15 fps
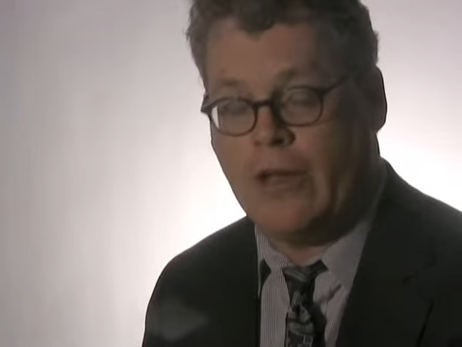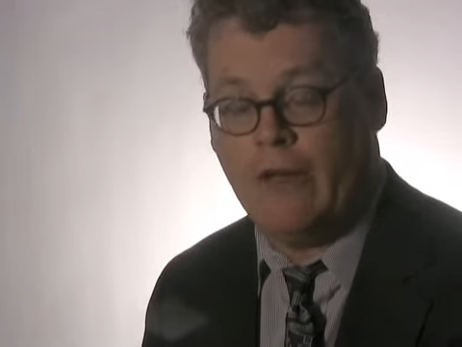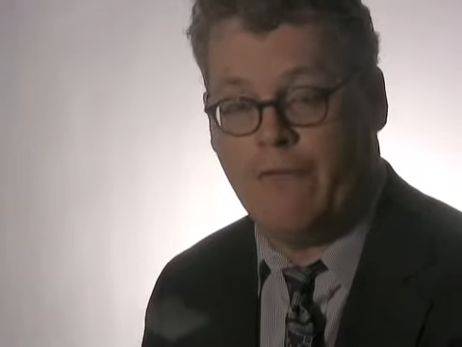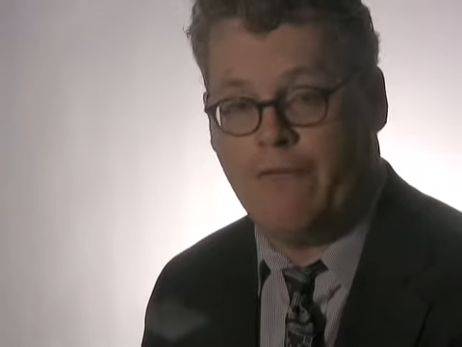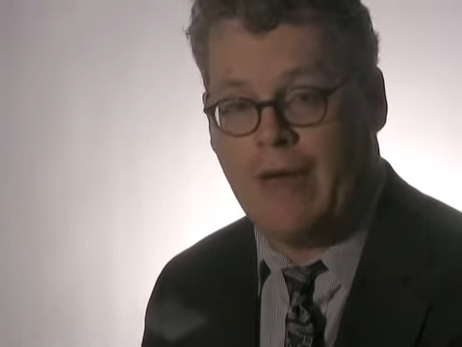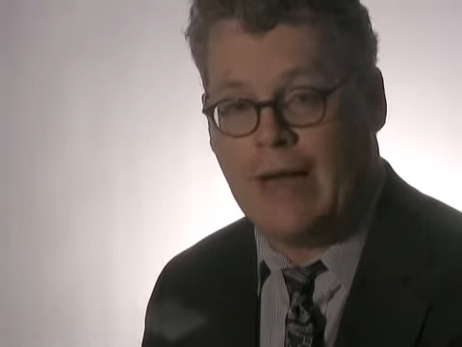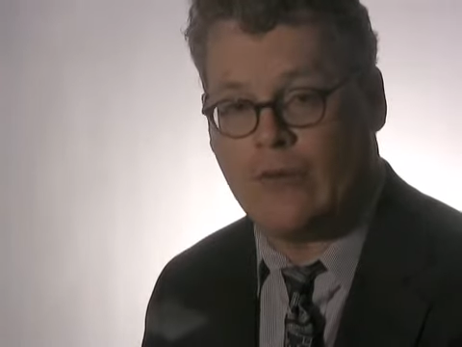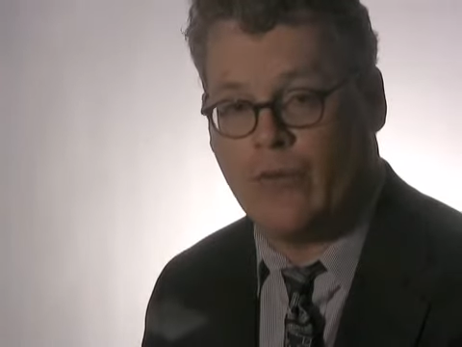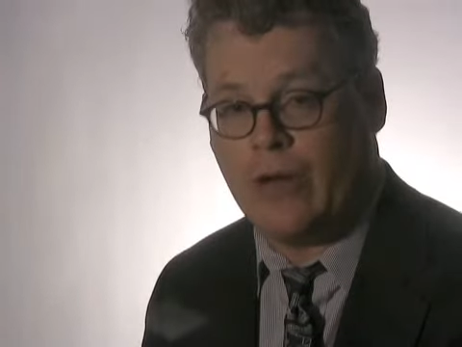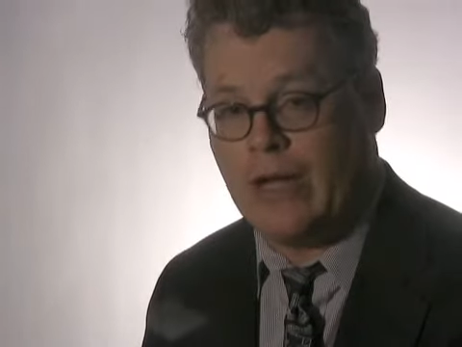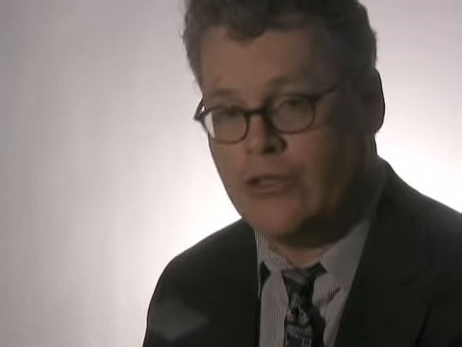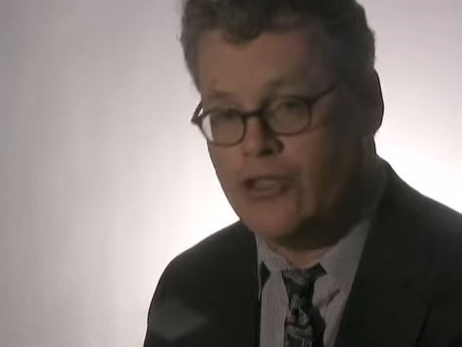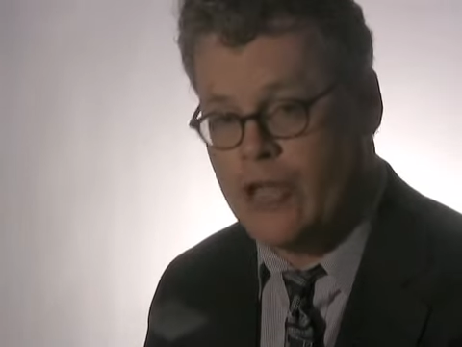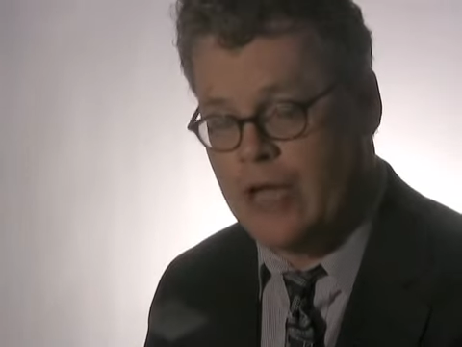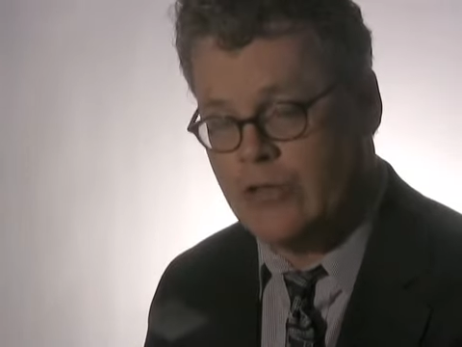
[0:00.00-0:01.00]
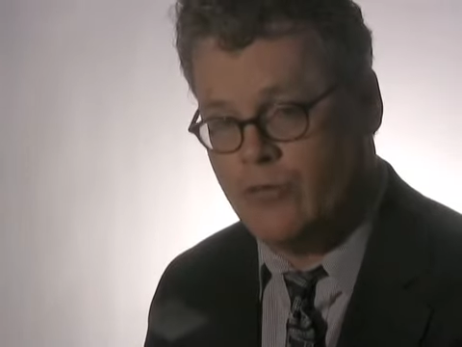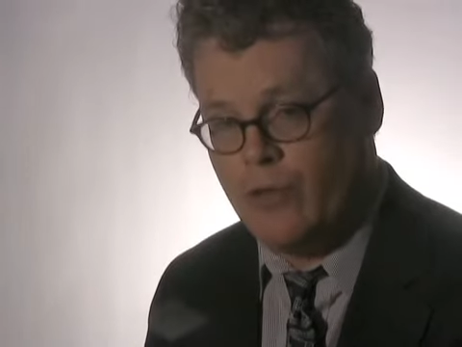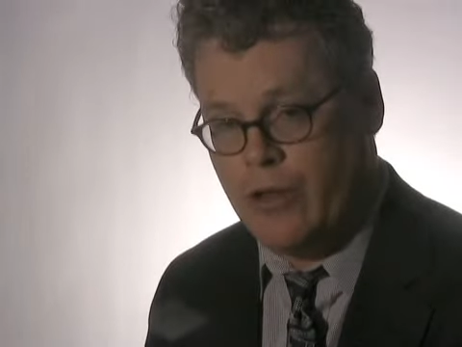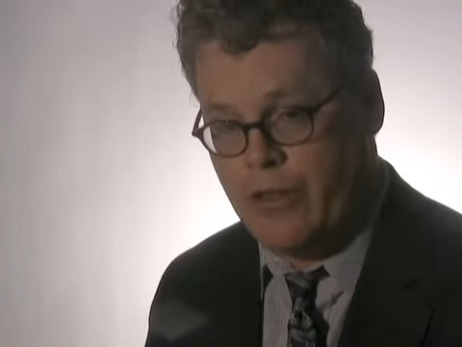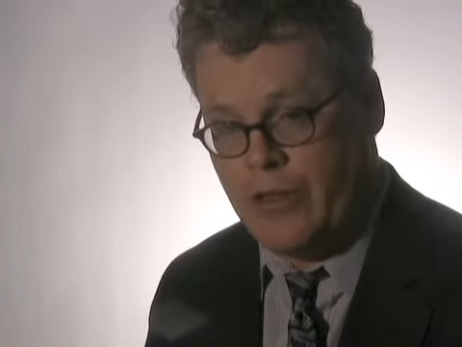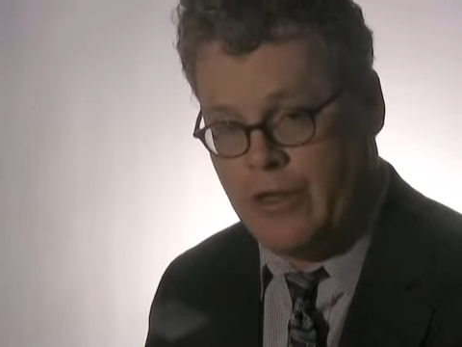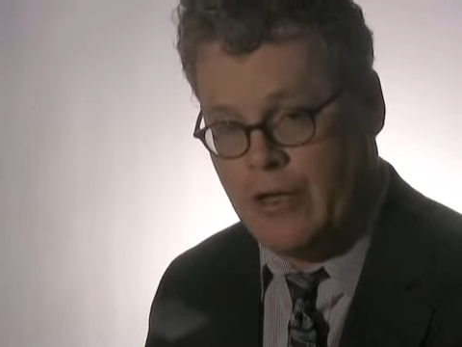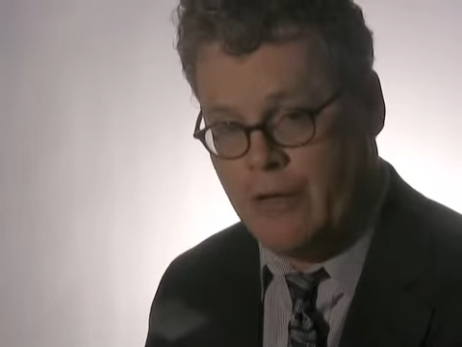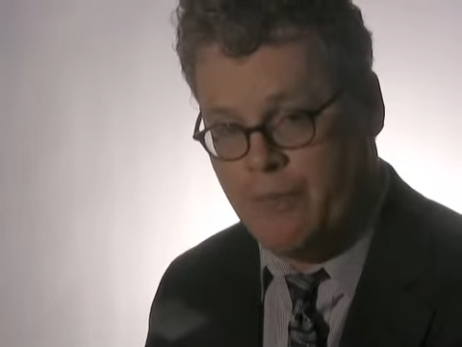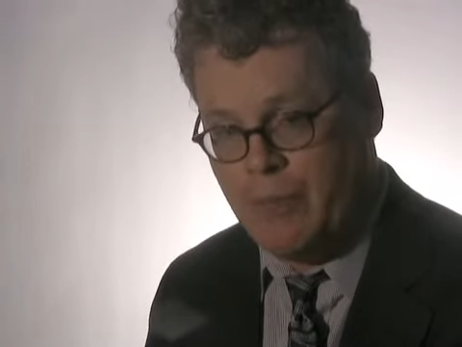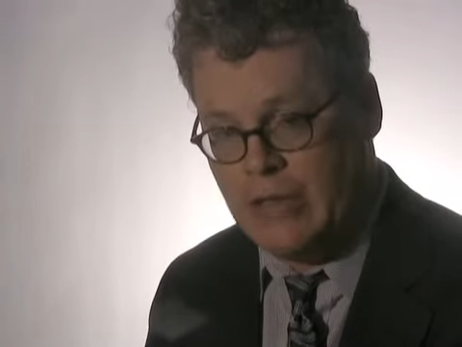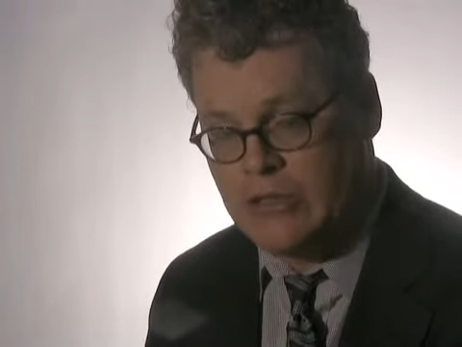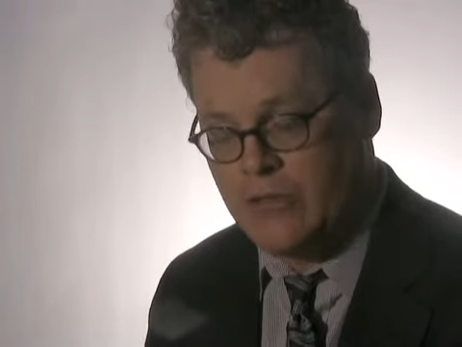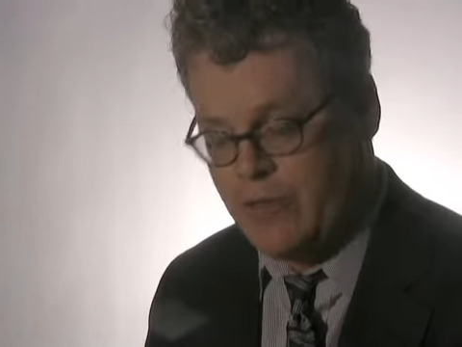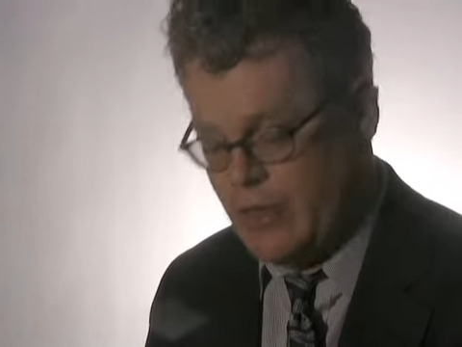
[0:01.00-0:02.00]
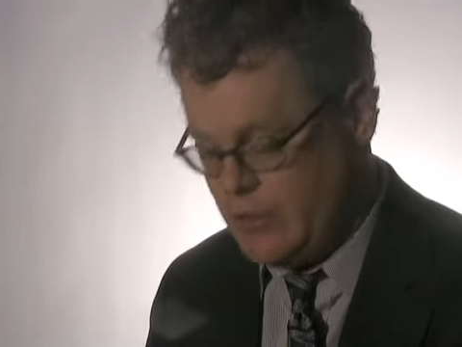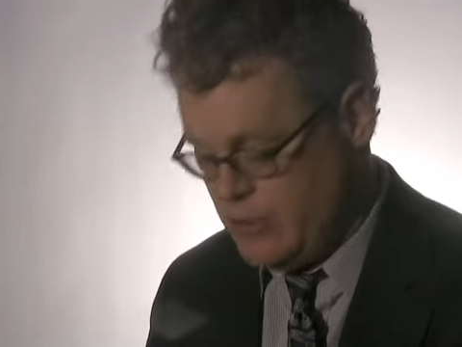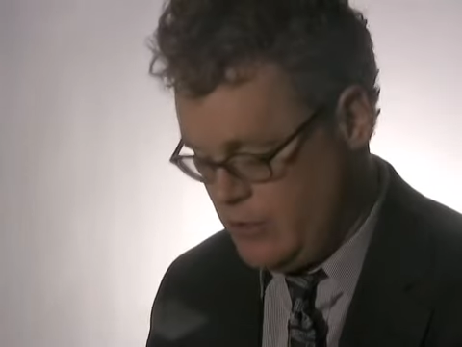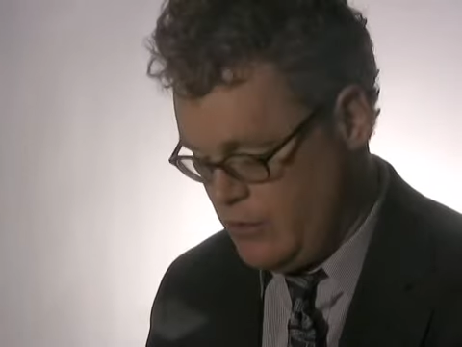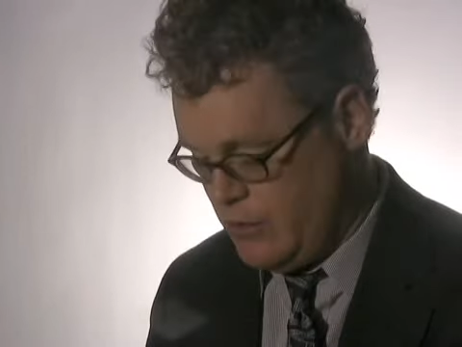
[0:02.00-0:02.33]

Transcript: And in fact, when I checked with the uh, Pennsylvania,